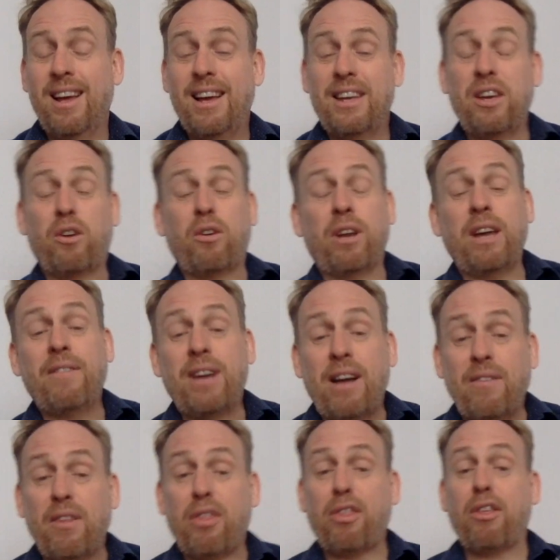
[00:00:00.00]
You could even have
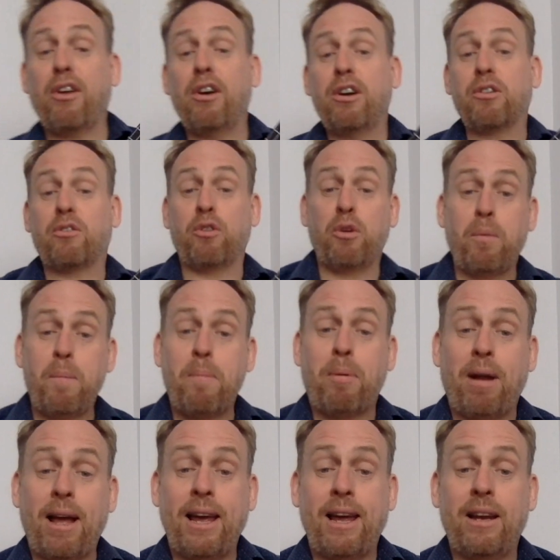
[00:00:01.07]
a third group
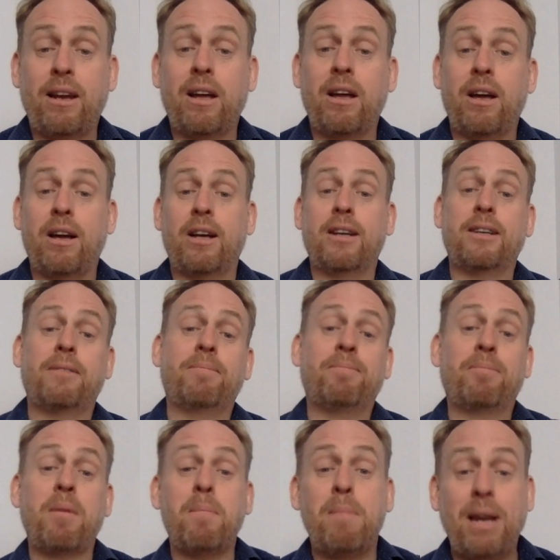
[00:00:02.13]
playing
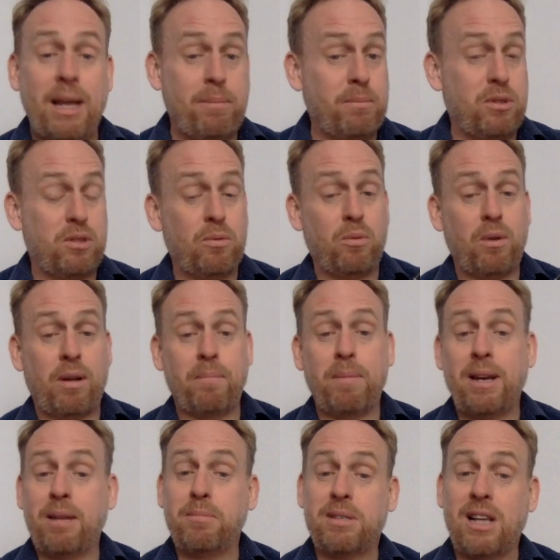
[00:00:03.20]
minims. Well,
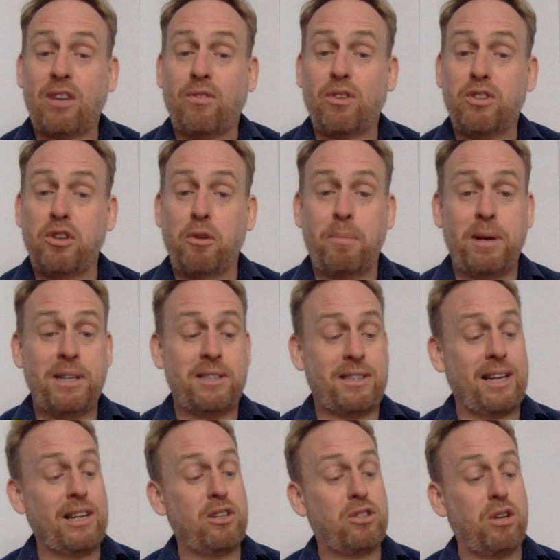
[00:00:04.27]
minims last for 2 beats
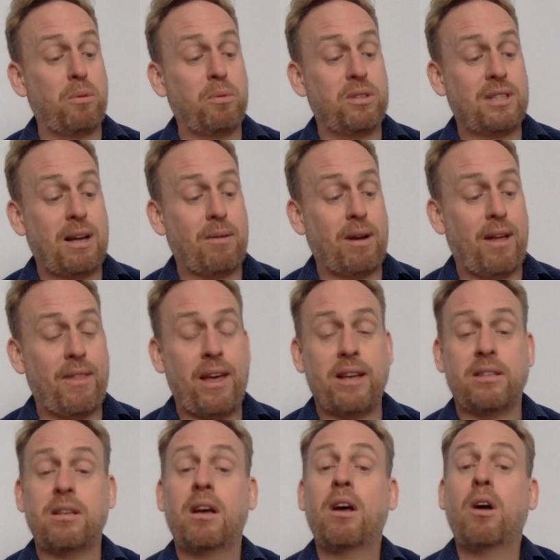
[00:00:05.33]
each, so it would sound like
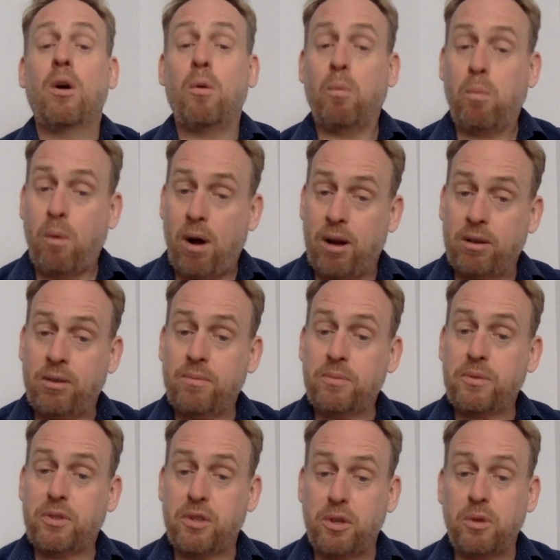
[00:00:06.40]
this.
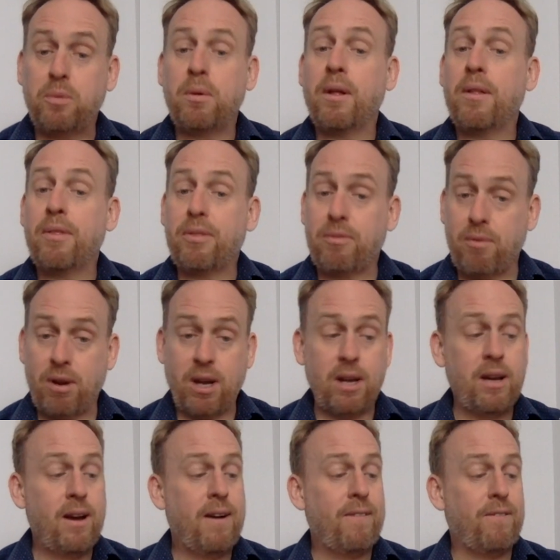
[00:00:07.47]
1, 2,
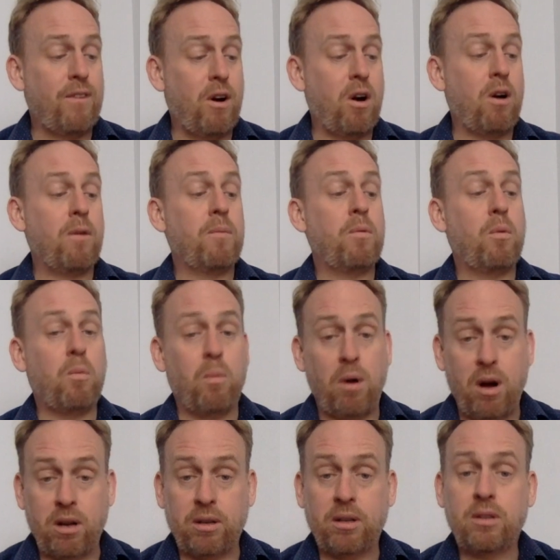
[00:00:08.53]
3, 4.
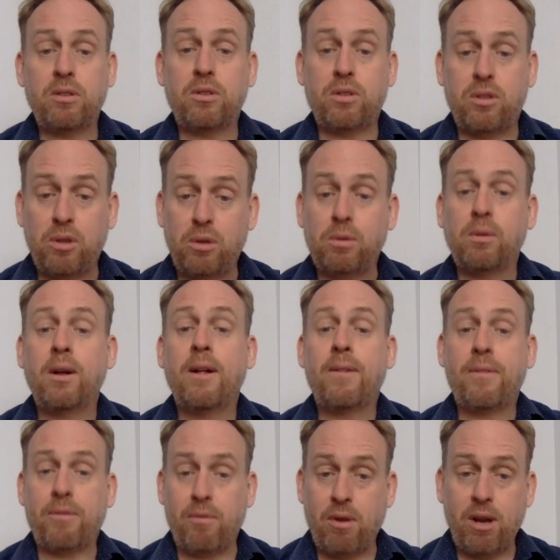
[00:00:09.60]
1,
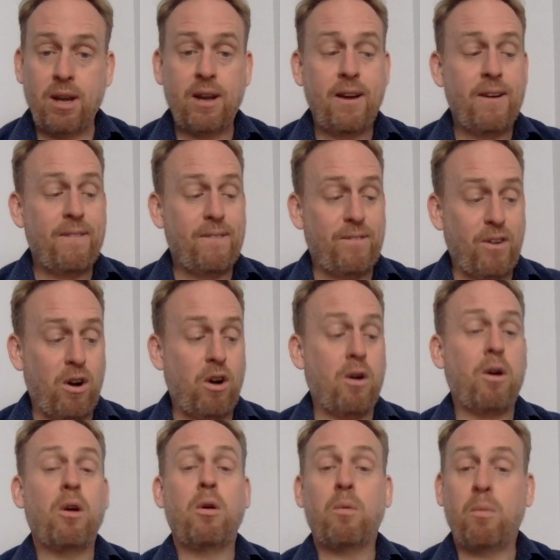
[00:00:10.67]
2, 3,
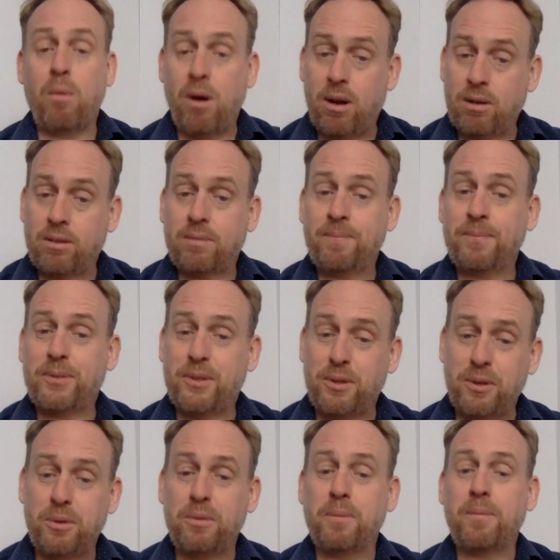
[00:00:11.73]
4. 1,
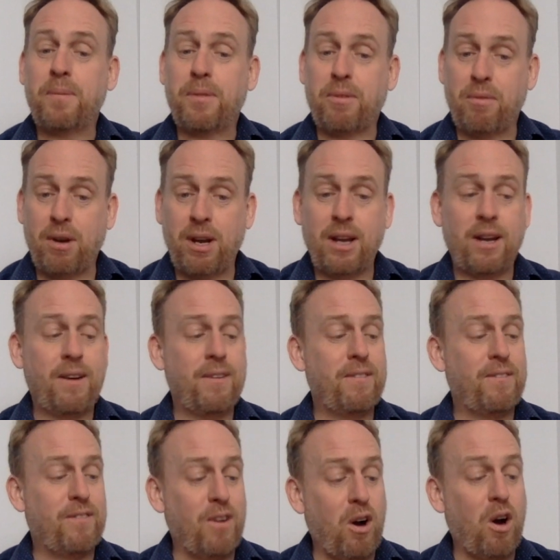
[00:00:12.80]
2, 3,
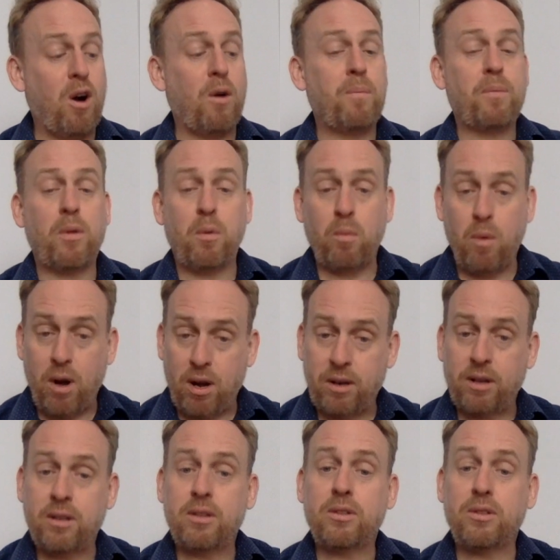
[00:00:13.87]
4. 1,
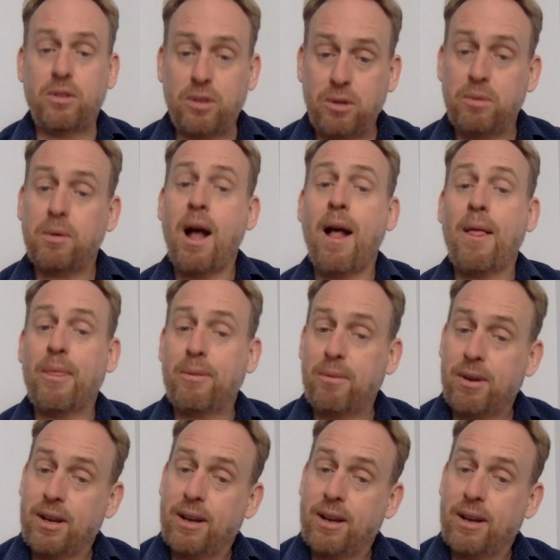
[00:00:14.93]
2, 3,